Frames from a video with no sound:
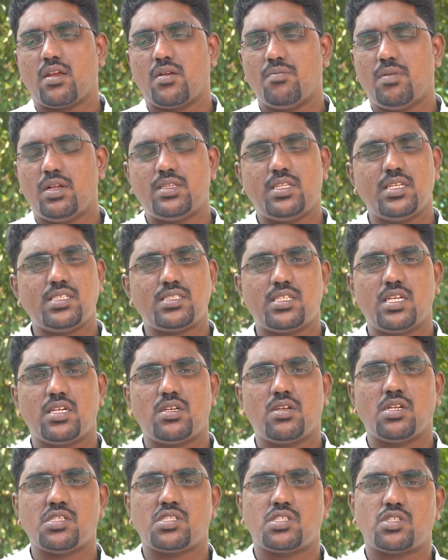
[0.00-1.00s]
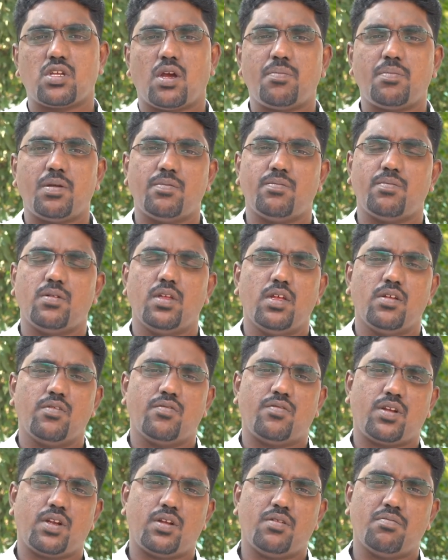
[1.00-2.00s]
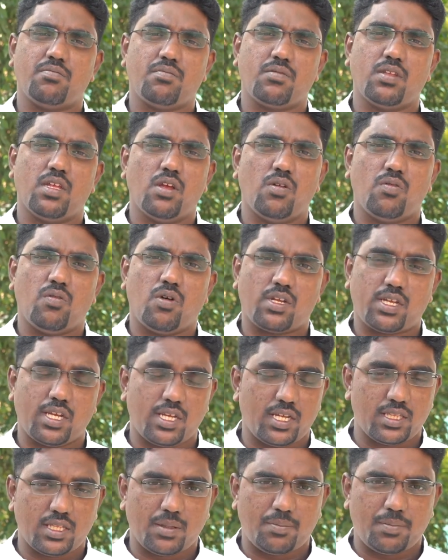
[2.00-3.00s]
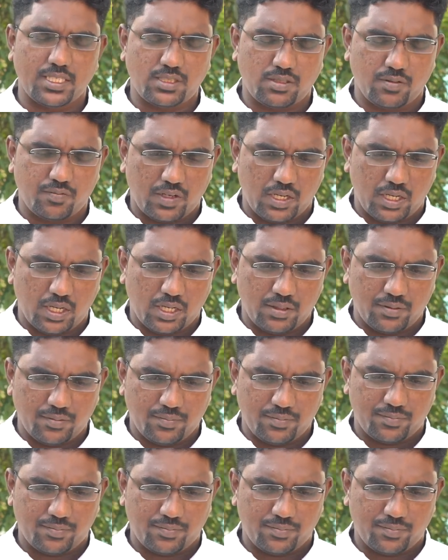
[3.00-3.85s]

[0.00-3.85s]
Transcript: But this did not stop him from walking in the path of God.